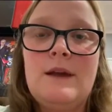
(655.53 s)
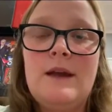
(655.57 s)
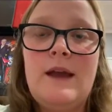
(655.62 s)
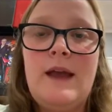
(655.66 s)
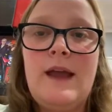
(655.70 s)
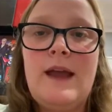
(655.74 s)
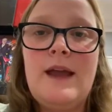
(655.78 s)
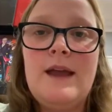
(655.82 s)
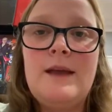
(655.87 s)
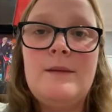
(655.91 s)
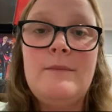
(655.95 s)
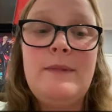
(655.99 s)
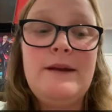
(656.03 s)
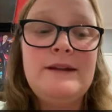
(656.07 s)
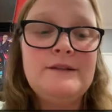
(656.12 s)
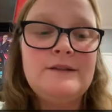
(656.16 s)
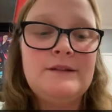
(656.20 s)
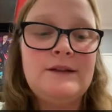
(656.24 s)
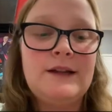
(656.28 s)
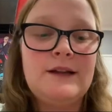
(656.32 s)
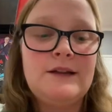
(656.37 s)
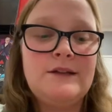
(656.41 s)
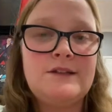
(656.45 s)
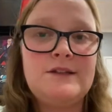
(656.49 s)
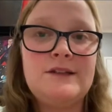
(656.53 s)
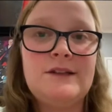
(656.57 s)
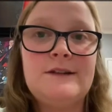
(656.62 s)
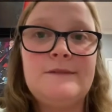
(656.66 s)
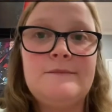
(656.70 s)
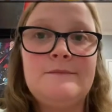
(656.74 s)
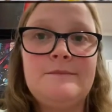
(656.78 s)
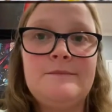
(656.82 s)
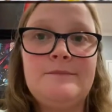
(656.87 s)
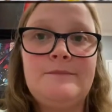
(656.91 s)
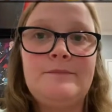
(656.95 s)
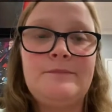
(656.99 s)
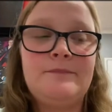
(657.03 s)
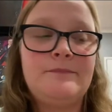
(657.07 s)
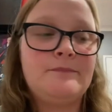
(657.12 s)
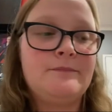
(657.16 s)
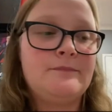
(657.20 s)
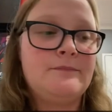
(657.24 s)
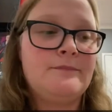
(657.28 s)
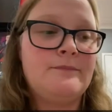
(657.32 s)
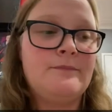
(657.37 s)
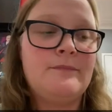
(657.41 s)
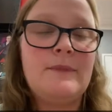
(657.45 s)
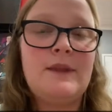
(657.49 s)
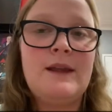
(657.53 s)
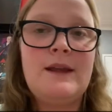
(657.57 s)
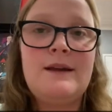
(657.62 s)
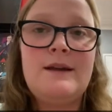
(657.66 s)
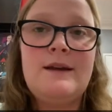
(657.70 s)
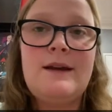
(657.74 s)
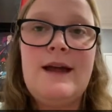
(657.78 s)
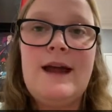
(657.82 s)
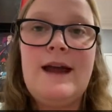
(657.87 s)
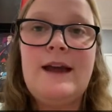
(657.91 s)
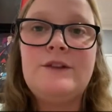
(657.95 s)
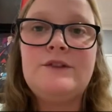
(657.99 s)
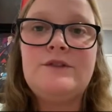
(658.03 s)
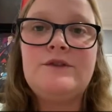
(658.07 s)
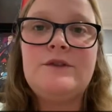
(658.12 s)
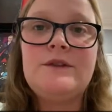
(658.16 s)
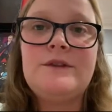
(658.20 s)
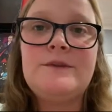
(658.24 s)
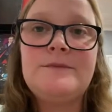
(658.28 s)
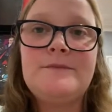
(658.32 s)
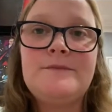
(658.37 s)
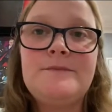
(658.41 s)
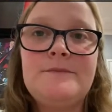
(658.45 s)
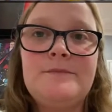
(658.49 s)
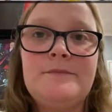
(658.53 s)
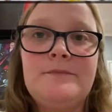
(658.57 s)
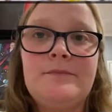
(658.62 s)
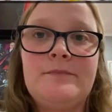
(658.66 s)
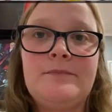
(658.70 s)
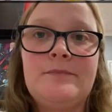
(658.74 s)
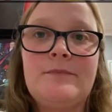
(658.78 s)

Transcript: a Metal Energy, Hattrem,